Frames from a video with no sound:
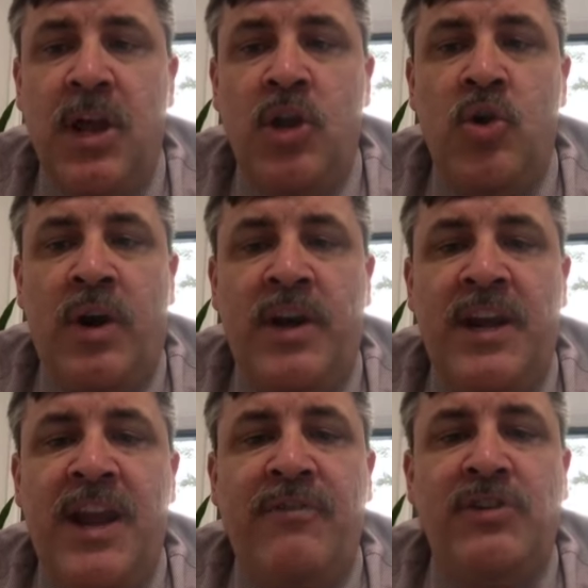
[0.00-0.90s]
You are
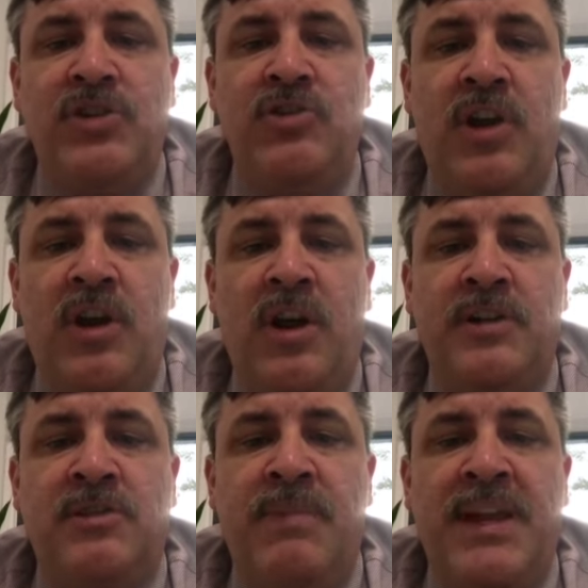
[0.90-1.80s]
never too young
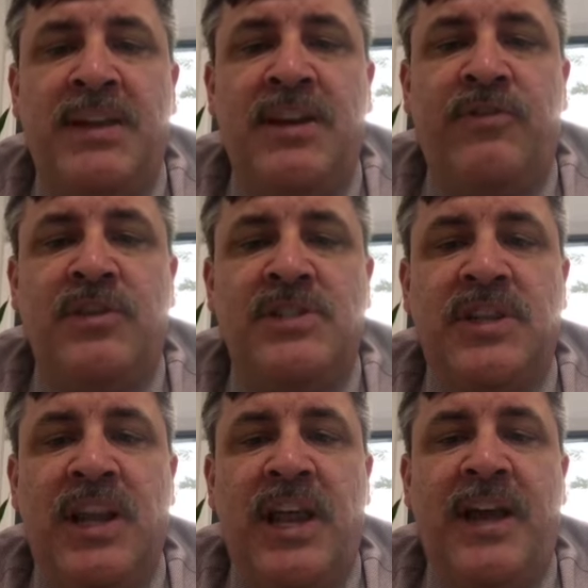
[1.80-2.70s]
to make a difference in
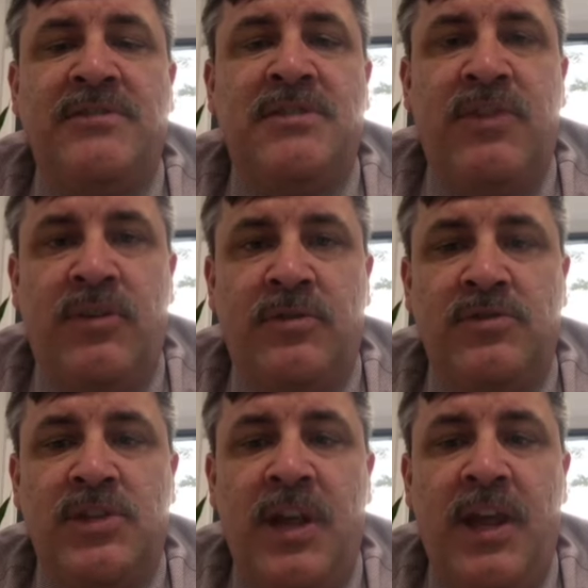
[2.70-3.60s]
the lives of others.
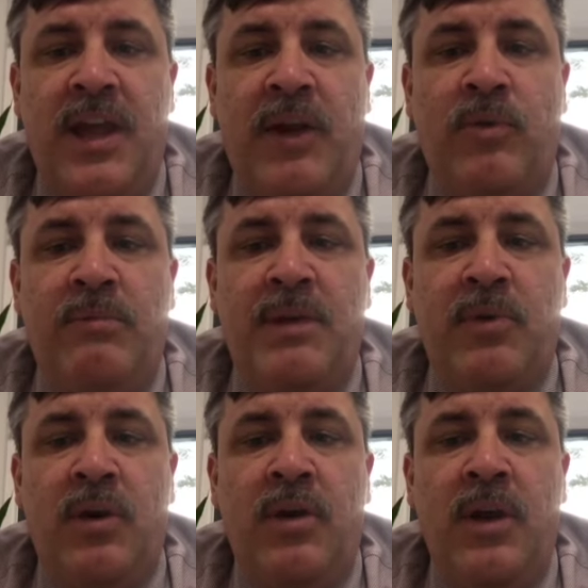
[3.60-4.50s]
And
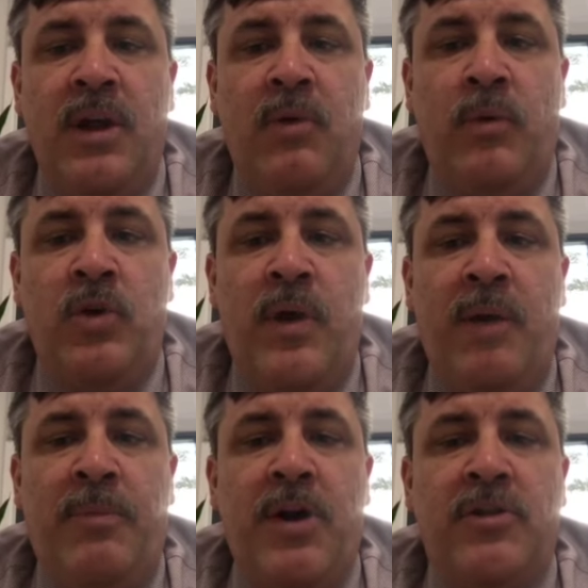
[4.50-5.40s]
remember, when you
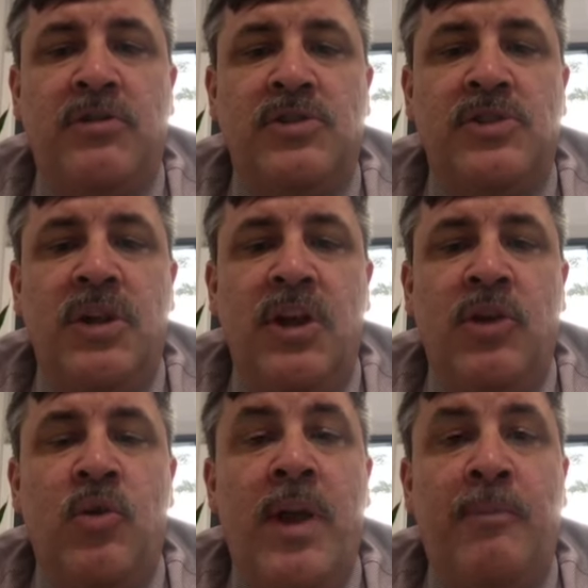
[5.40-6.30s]
help others,
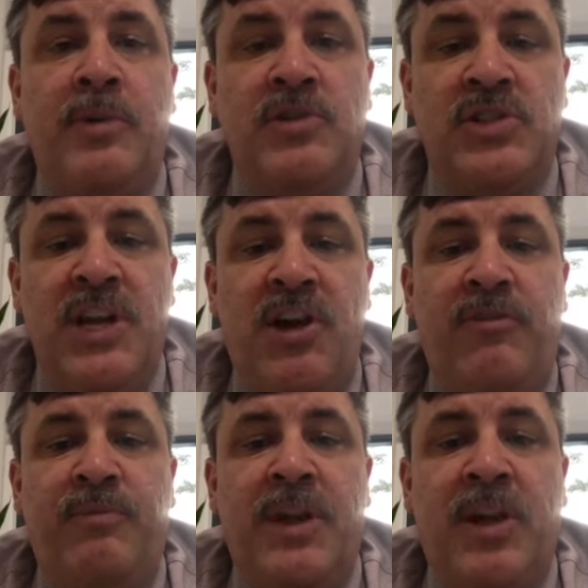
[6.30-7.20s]
you help
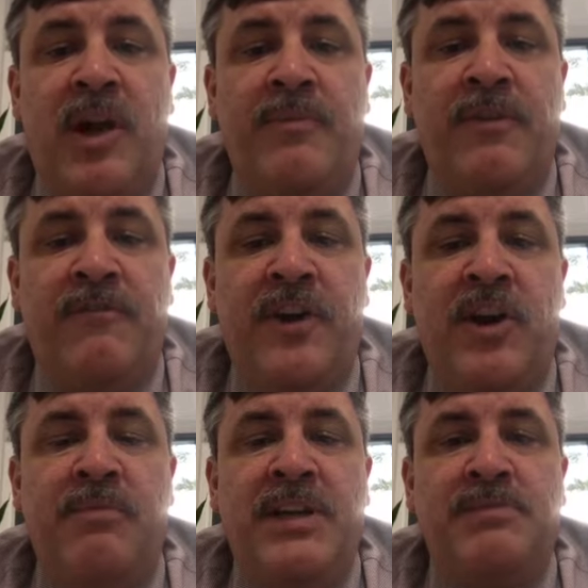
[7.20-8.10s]
yourself become the very
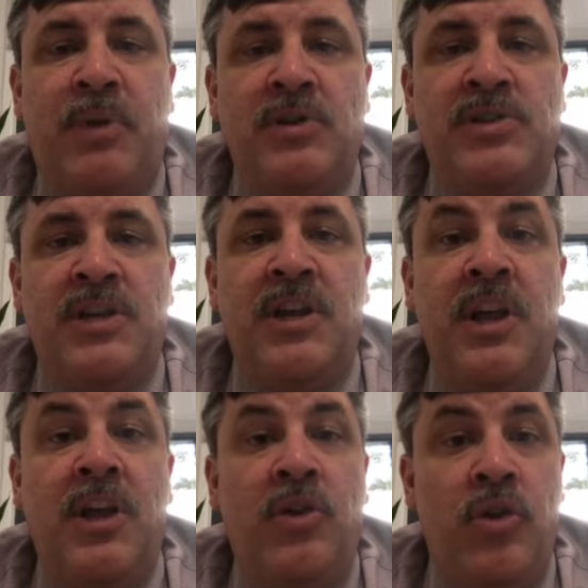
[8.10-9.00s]
best
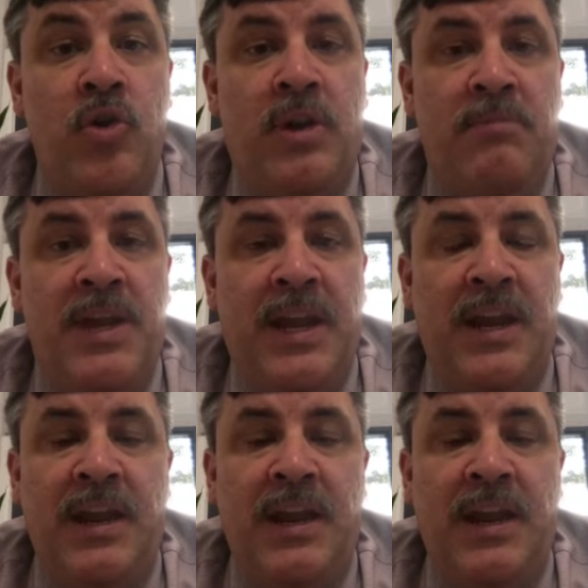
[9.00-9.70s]
person you can be.